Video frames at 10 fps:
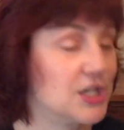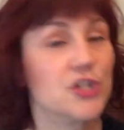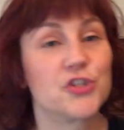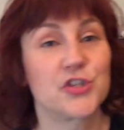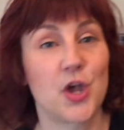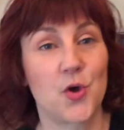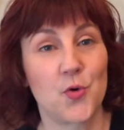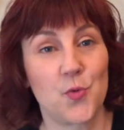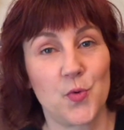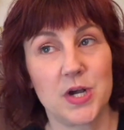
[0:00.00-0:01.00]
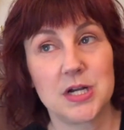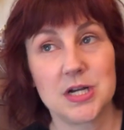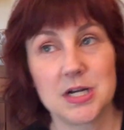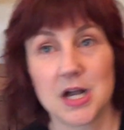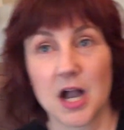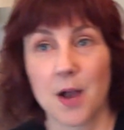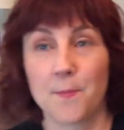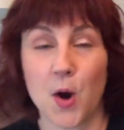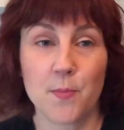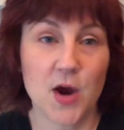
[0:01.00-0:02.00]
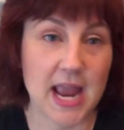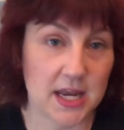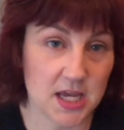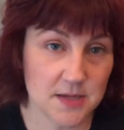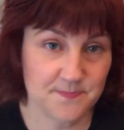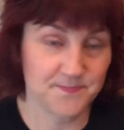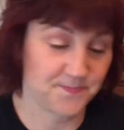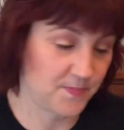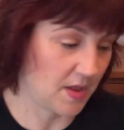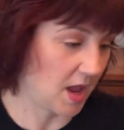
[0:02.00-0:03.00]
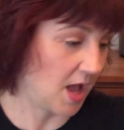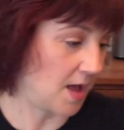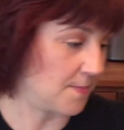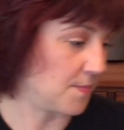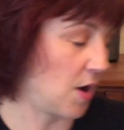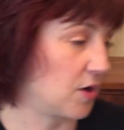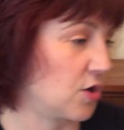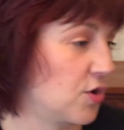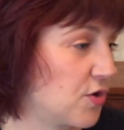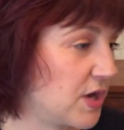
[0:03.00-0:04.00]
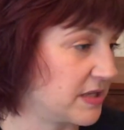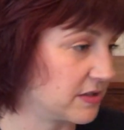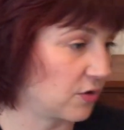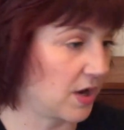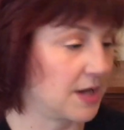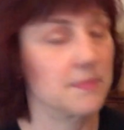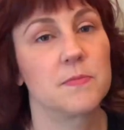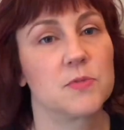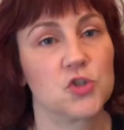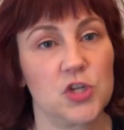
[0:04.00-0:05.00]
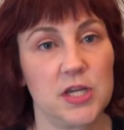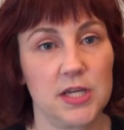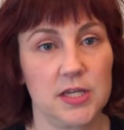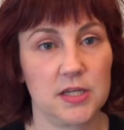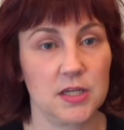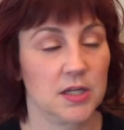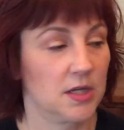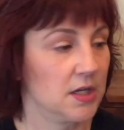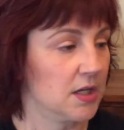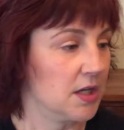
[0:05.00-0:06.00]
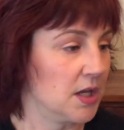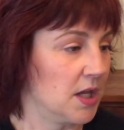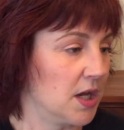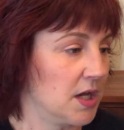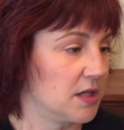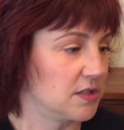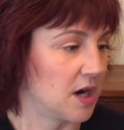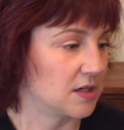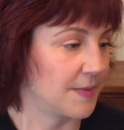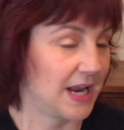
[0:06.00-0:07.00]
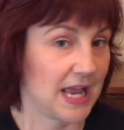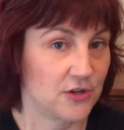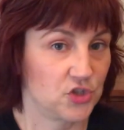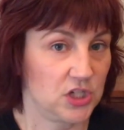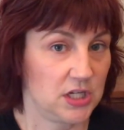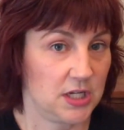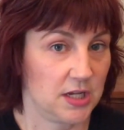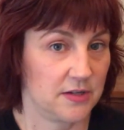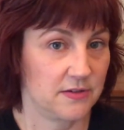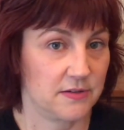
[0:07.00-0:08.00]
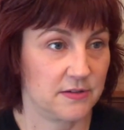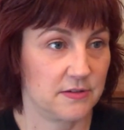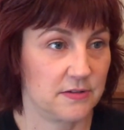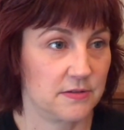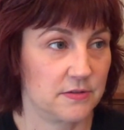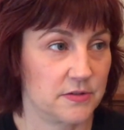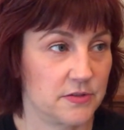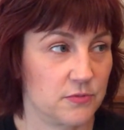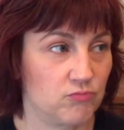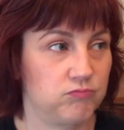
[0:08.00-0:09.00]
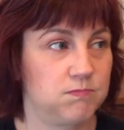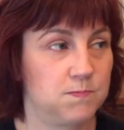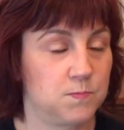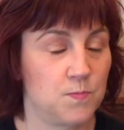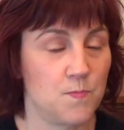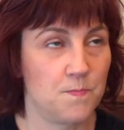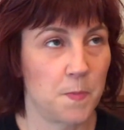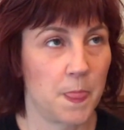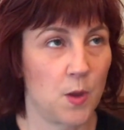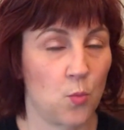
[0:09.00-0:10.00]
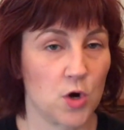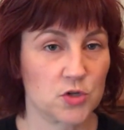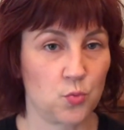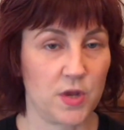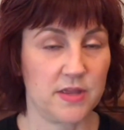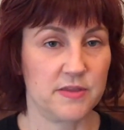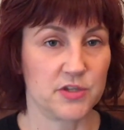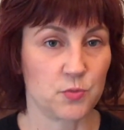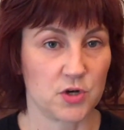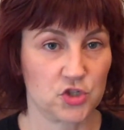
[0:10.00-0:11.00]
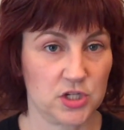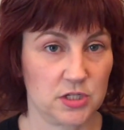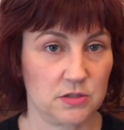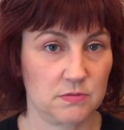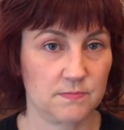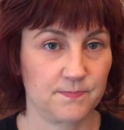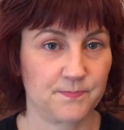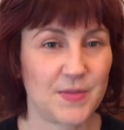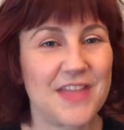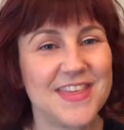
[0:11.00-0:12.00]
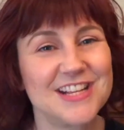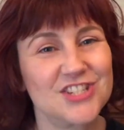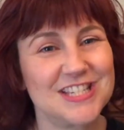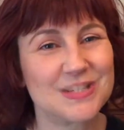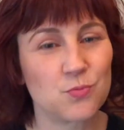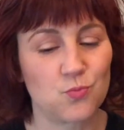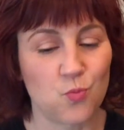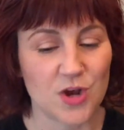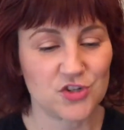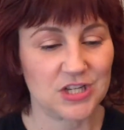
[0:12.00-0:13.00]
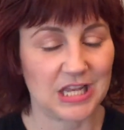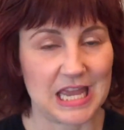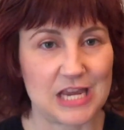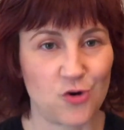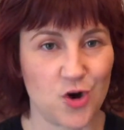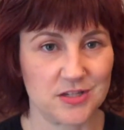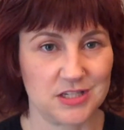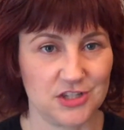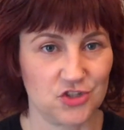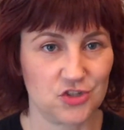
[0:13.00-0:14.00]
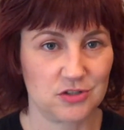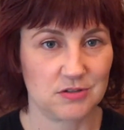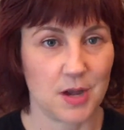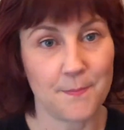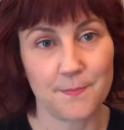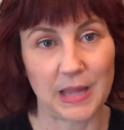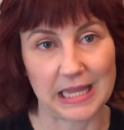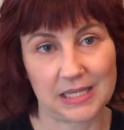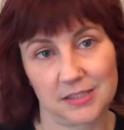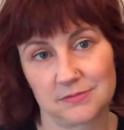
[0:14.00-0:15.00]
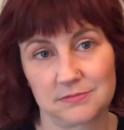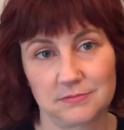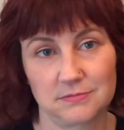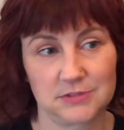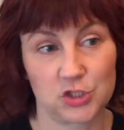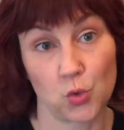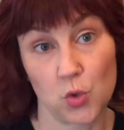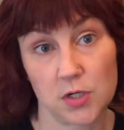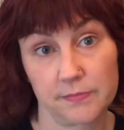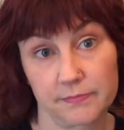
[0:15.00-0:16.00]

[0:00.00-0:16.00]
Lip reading: So Barbara Anna, on her Instagram, she had talked about how she had worked with this Russian, I think she's a Russian like cross stitch like store,